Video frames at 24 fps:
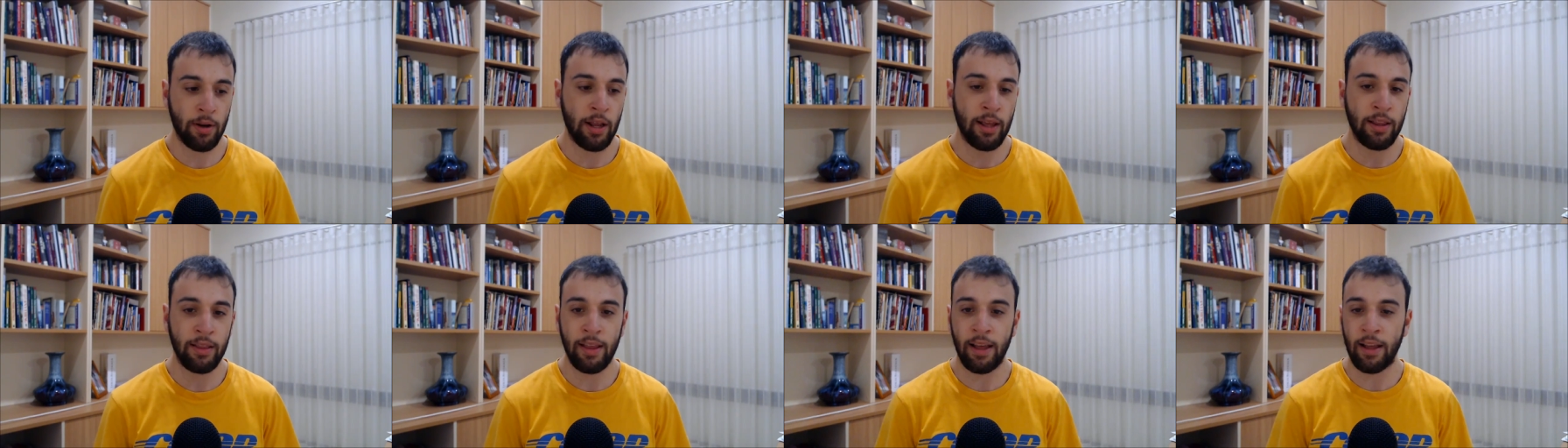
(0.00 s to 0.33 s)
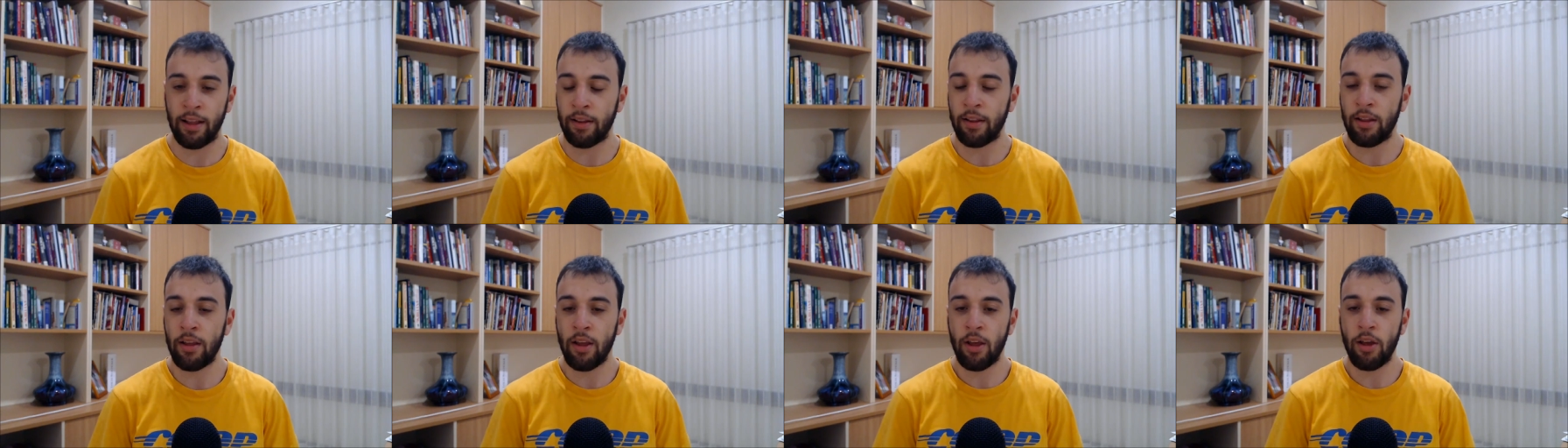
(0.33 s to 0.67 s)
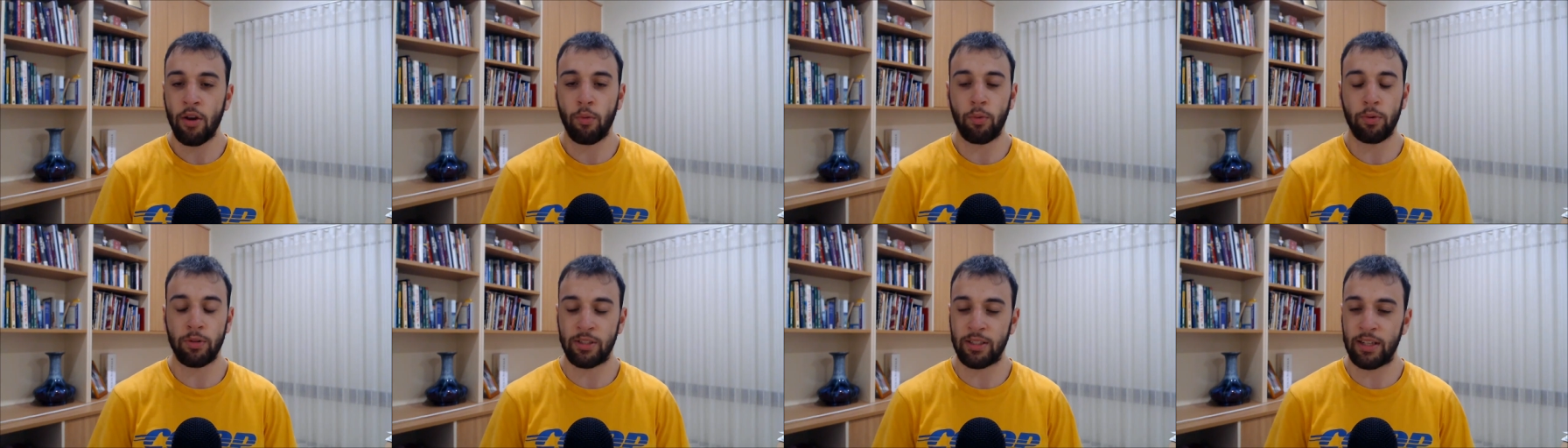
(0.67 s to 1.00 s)
and that
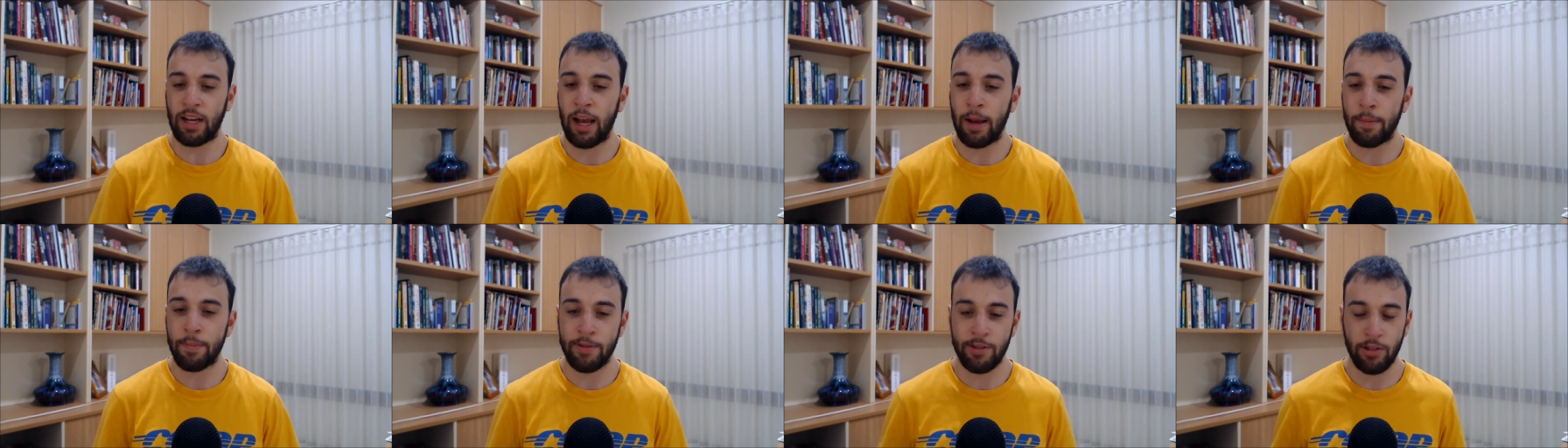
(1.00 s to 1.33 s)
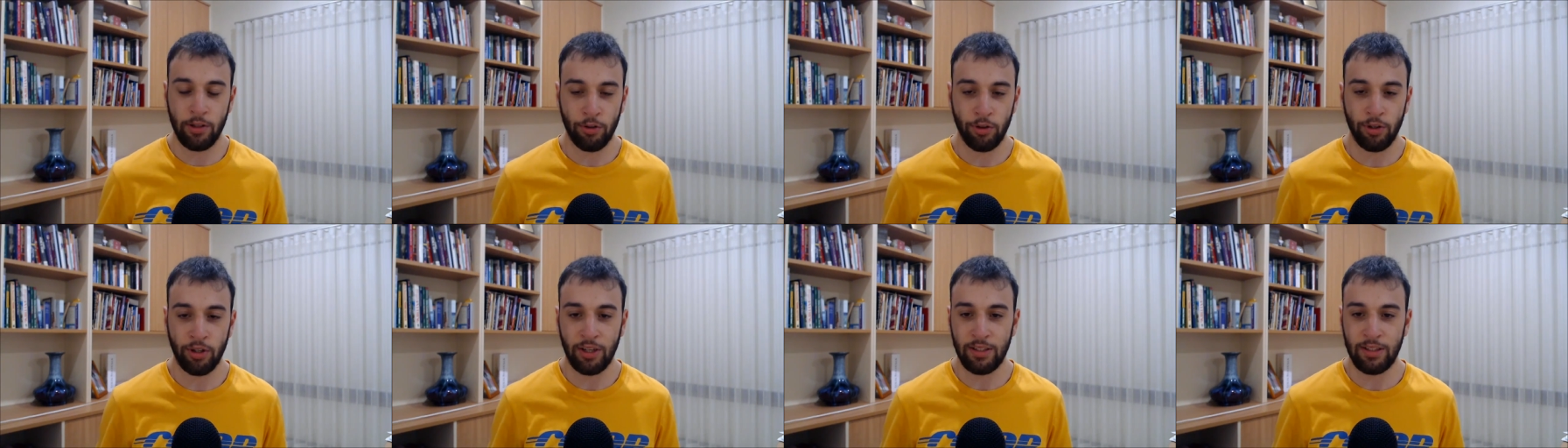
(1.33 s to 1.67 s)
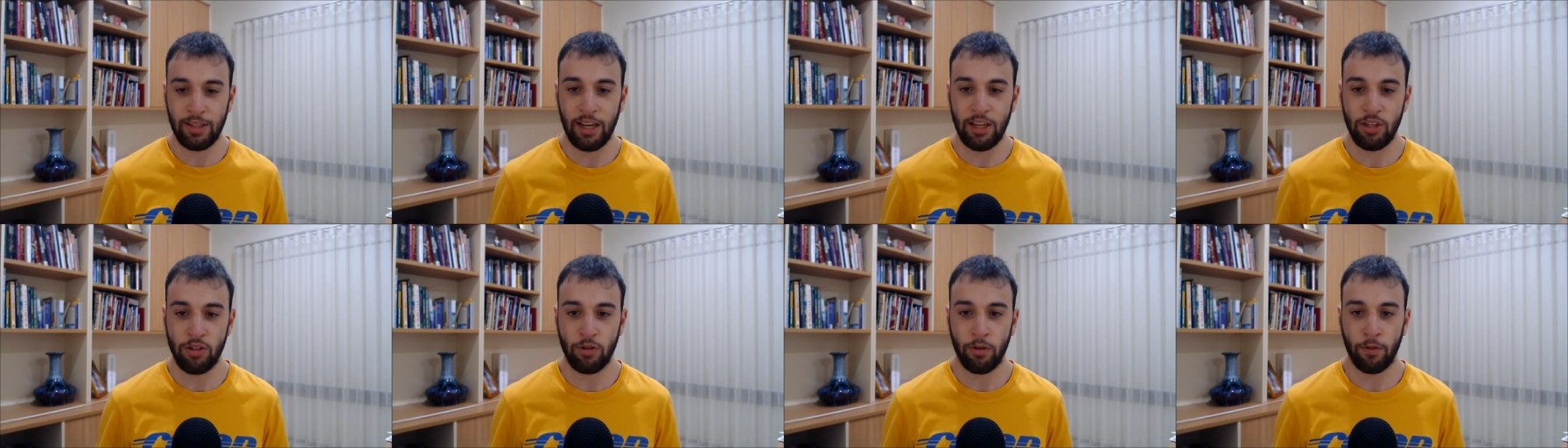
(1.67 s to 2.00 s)
was an absolute
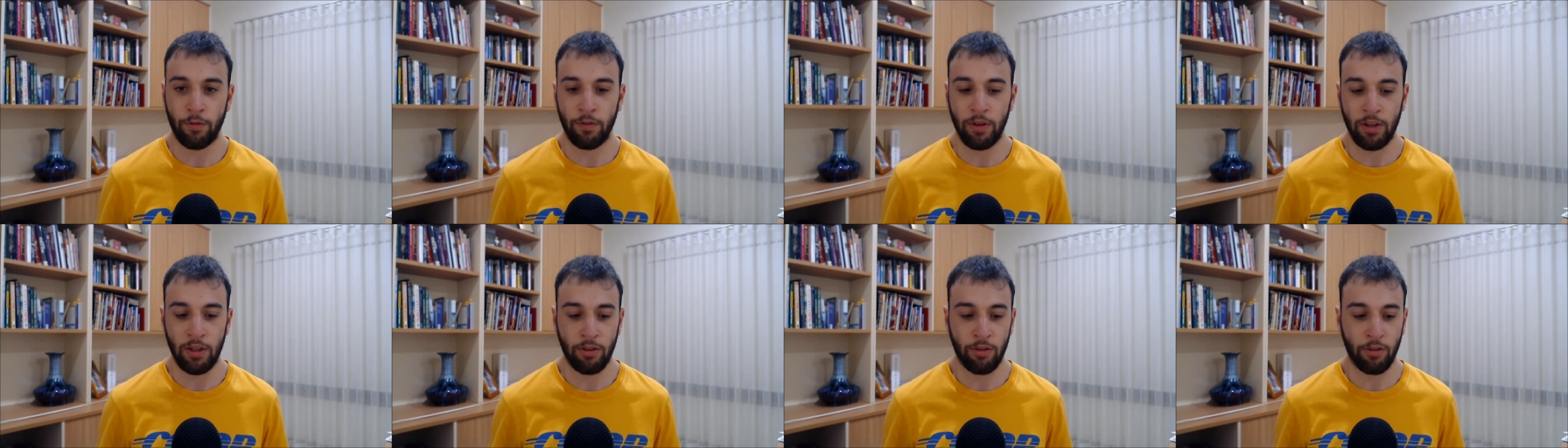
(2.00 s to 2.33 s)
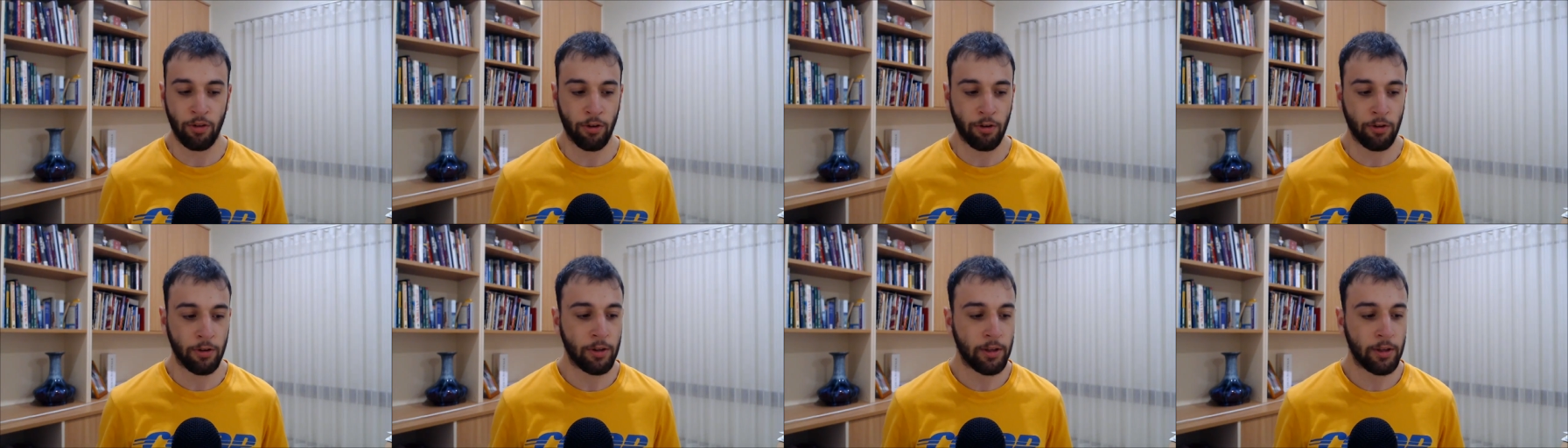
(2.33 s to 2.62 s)
catastrophe. So,